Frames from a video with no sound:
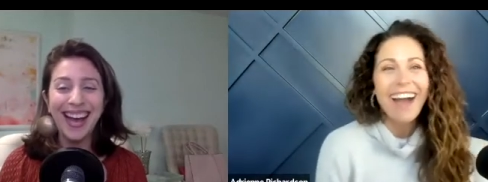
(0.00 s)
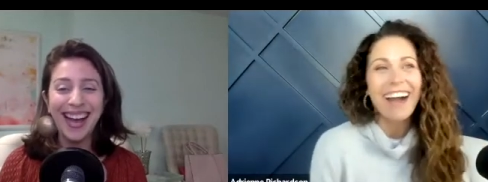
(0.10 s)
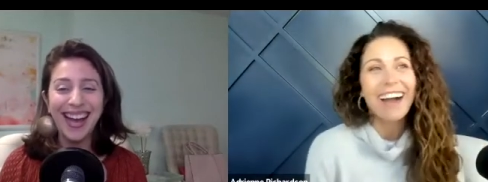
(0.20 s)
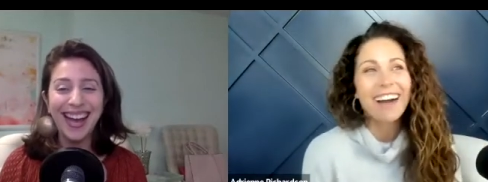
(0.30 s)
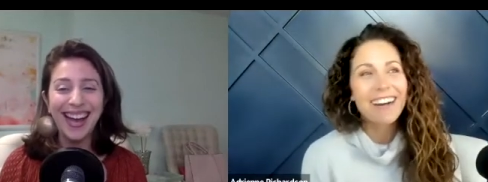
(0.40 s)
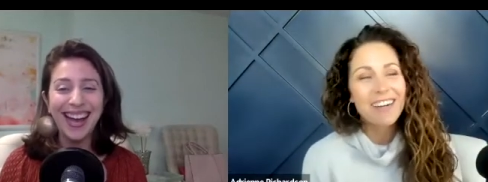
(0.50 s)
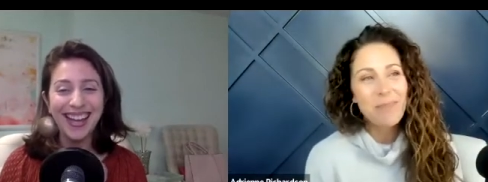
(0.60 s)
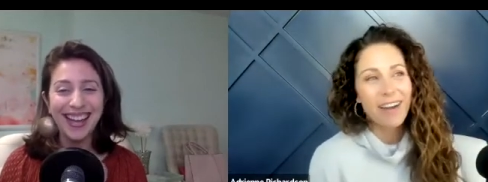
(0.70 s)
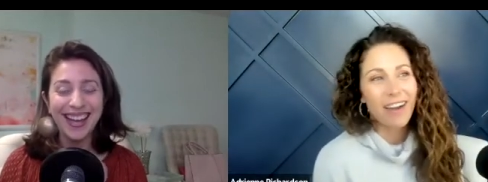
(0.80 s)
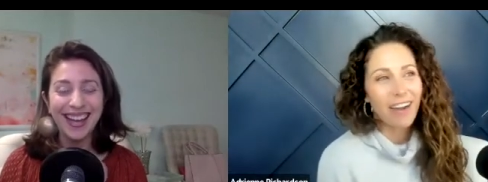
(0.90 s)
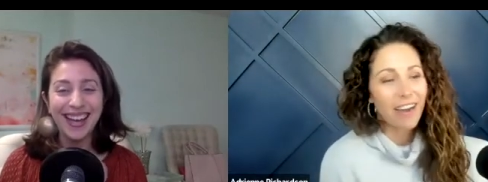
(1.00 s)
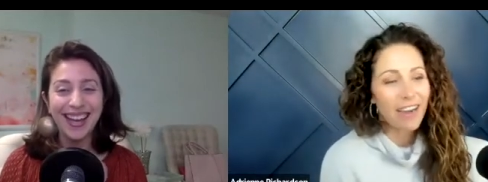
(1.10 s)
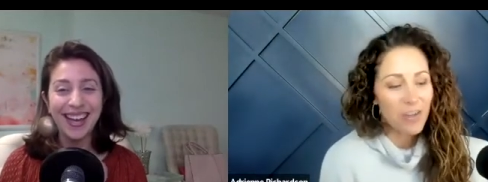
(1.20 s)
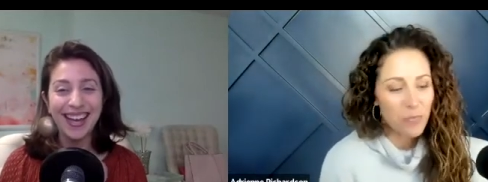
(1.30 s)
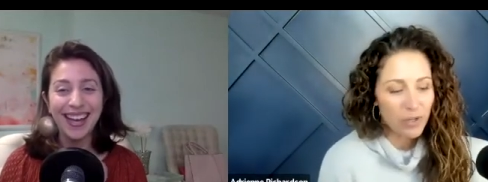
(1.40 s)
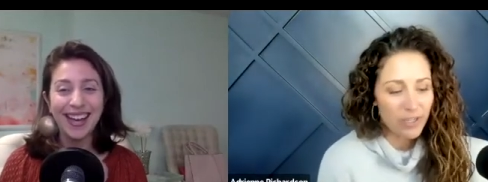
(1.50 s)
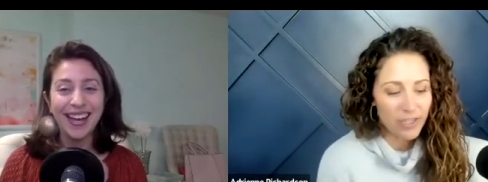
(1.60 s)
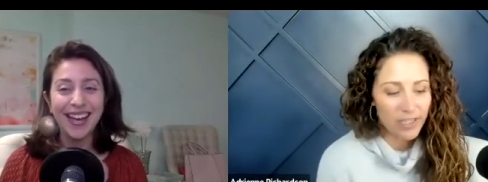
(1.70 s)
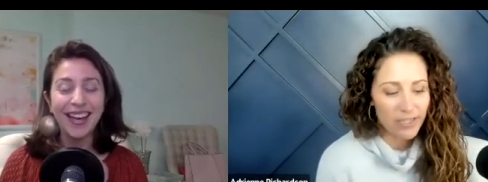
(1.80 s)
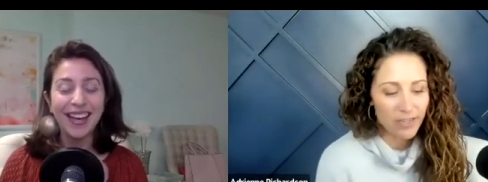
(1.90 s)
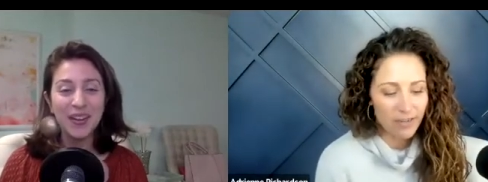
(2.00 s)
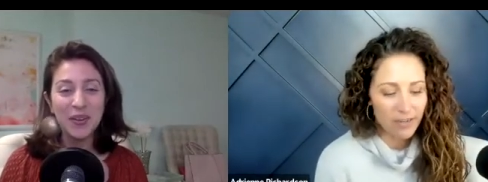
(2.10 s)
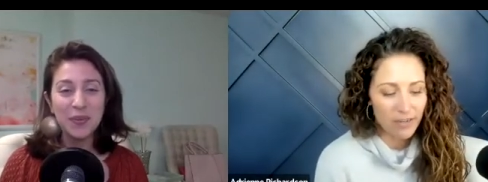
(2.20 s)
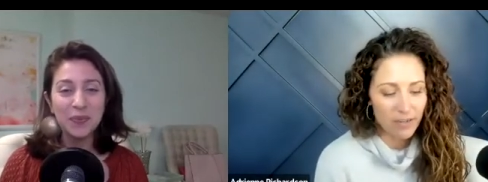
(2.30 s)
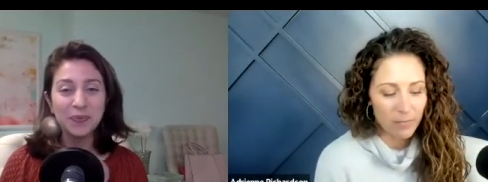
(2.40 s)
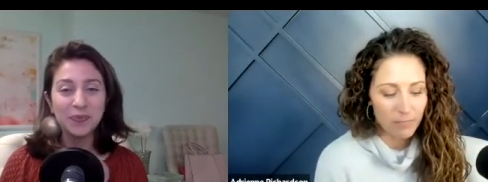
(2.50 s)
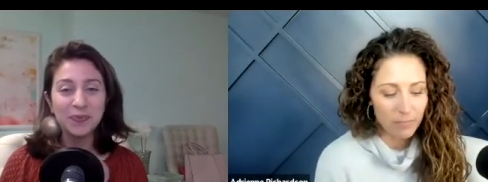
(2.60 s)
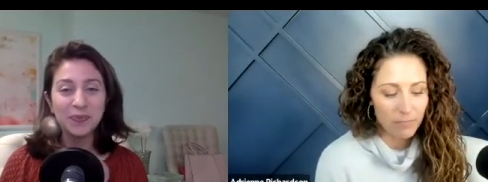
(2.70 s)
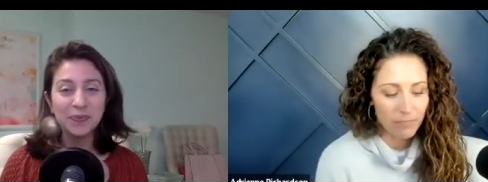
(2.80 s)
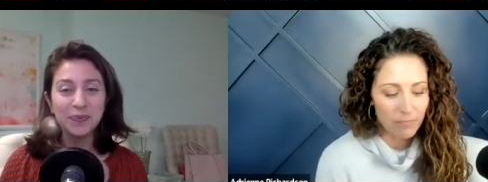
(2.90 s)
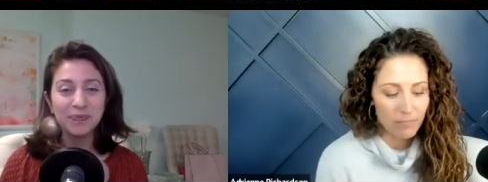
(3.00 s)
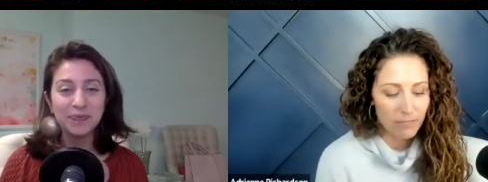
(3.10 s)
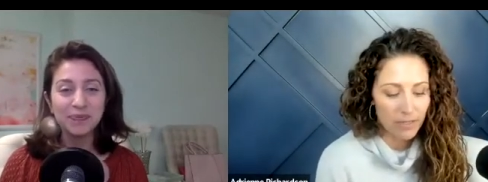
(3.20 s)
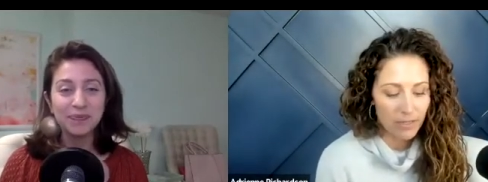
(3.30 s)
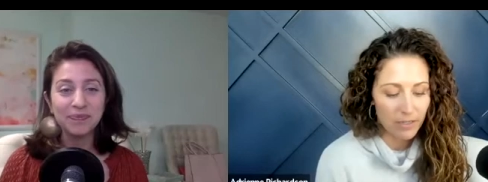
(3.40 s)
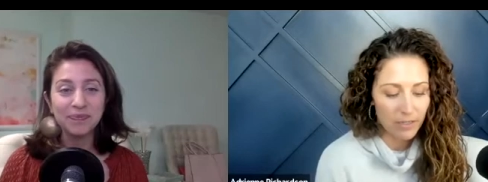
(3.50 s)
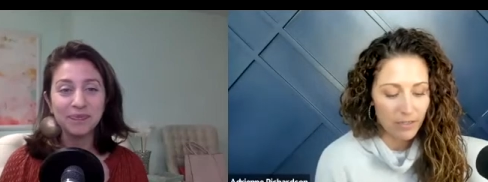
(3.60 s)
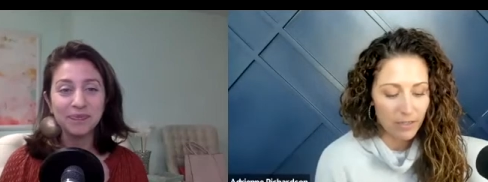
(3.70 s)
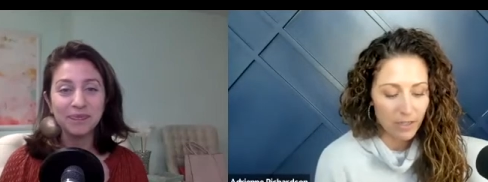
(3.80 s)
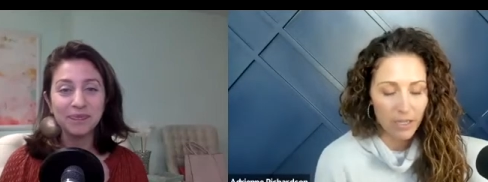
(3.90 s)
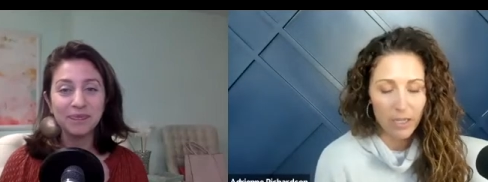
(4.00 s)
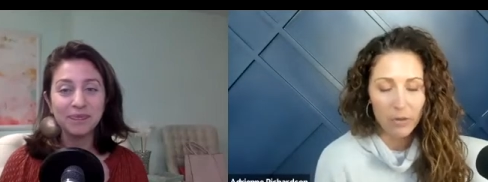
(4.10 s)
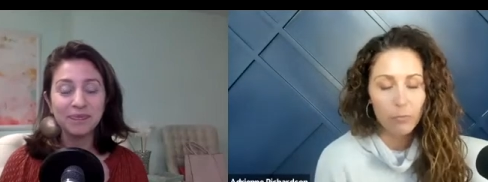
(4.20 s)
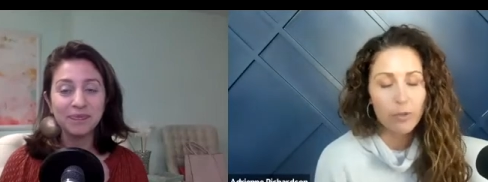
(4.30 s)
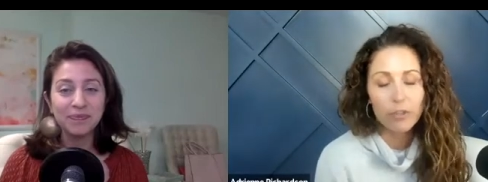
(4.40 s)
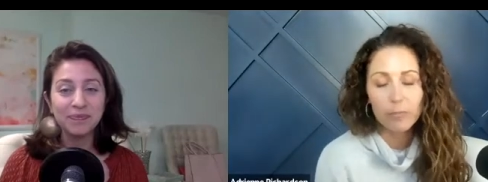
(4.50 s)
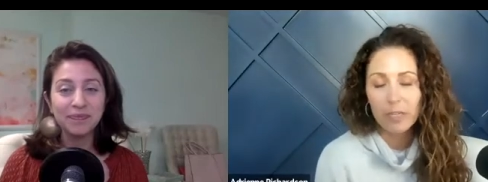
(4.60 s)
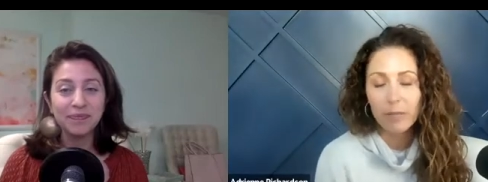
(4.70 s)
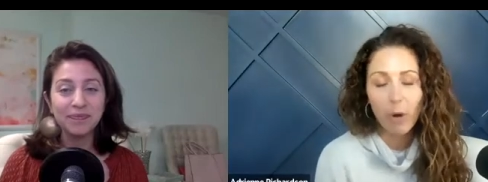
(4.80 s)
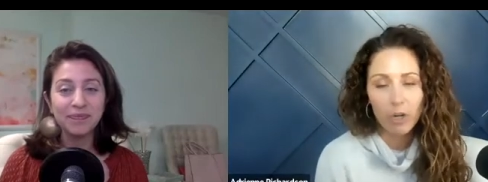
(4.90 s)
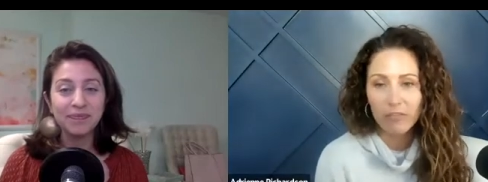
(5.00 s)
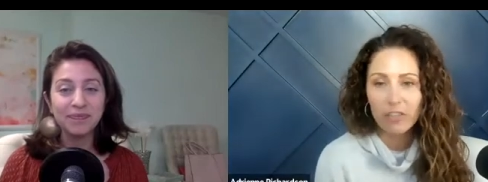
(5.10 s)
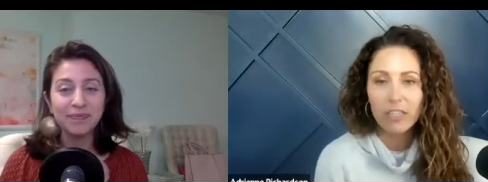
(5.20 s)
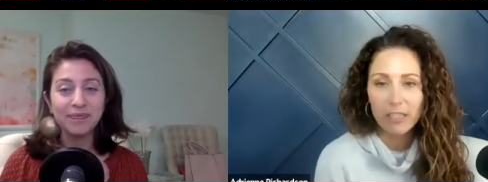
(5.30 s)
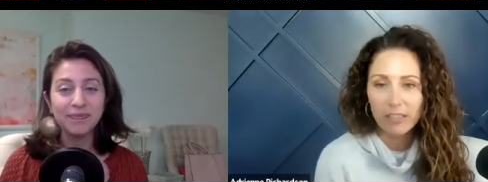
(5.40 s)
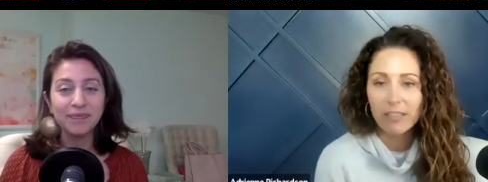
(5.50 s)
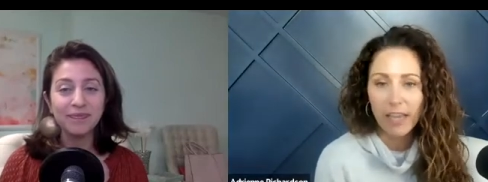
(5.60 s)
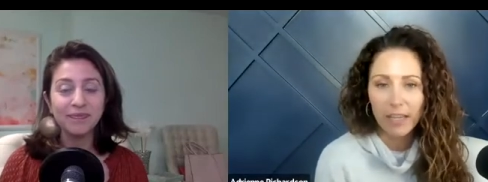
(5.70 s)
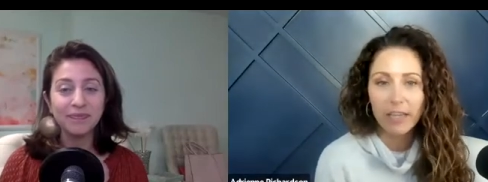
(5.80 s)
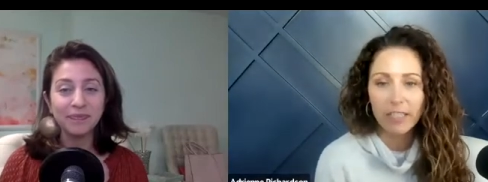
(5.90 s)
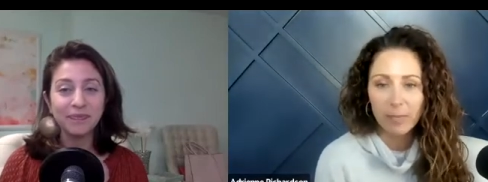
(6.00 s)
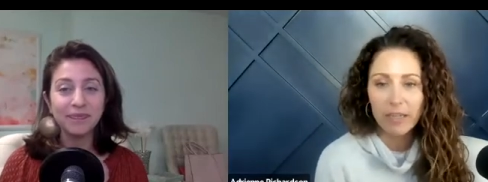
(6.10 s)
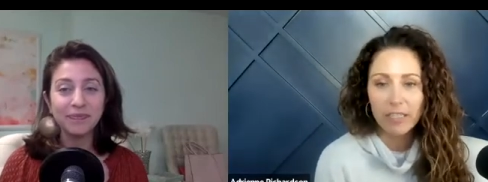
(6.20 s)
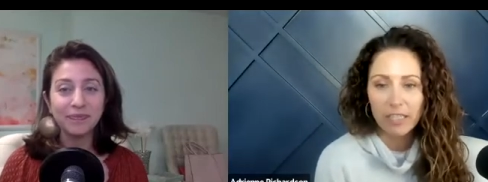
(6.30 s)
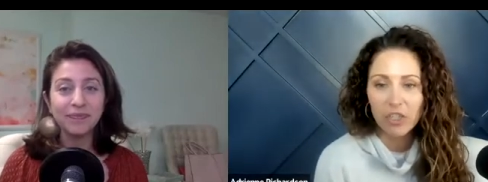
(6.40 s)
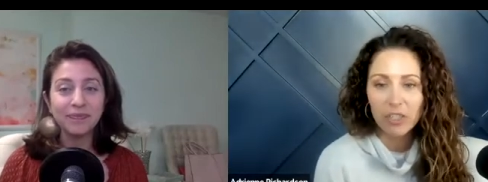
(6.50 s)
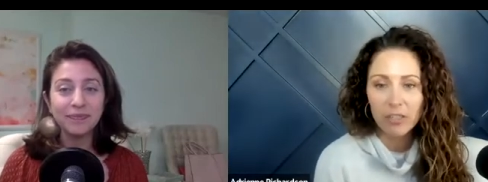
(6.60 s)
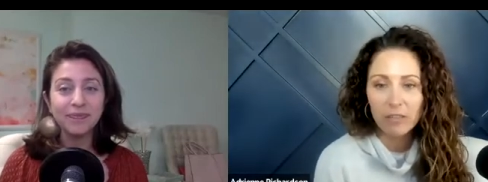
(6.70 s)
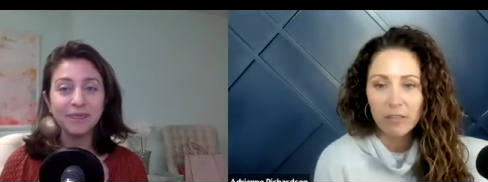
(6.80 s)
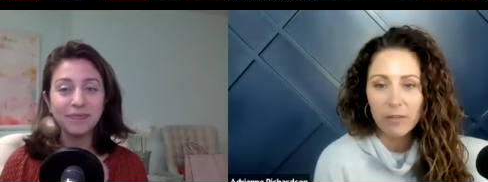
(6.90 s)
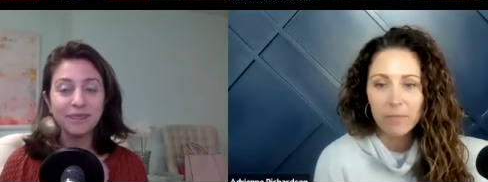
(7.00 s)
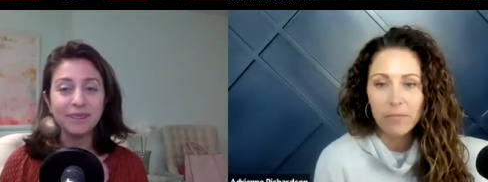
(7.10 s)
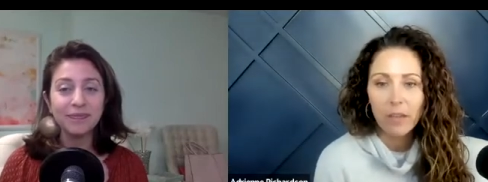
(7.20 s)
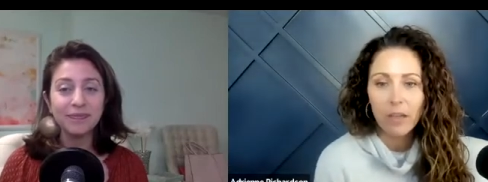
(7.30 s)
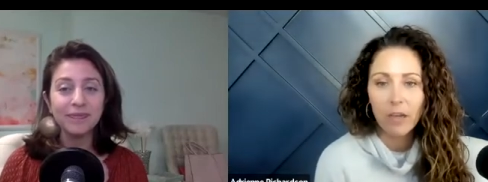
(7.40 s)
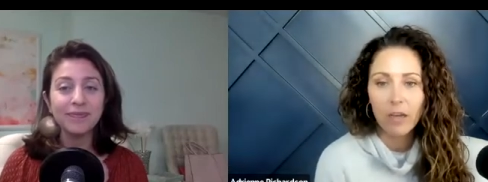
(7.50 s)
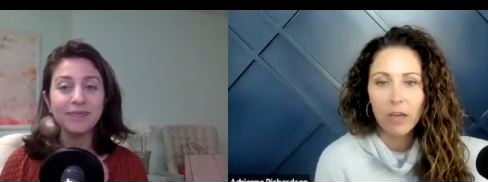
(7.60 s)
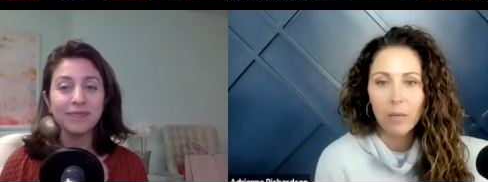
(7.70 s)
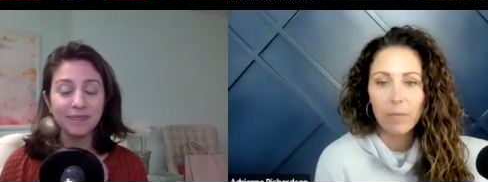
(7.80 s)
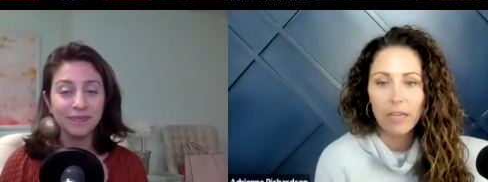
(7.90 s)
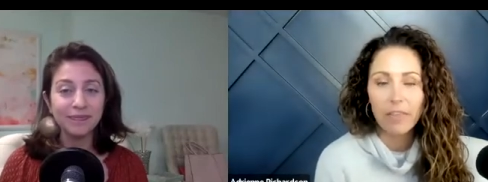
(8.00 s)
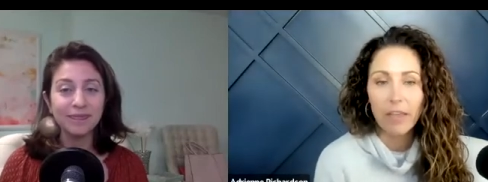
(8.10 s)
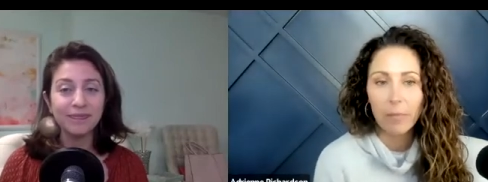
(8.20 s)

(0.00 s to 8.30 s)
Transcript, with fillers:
Speaker 1: um, I would, um, a real big part of it is that expectation, um, and that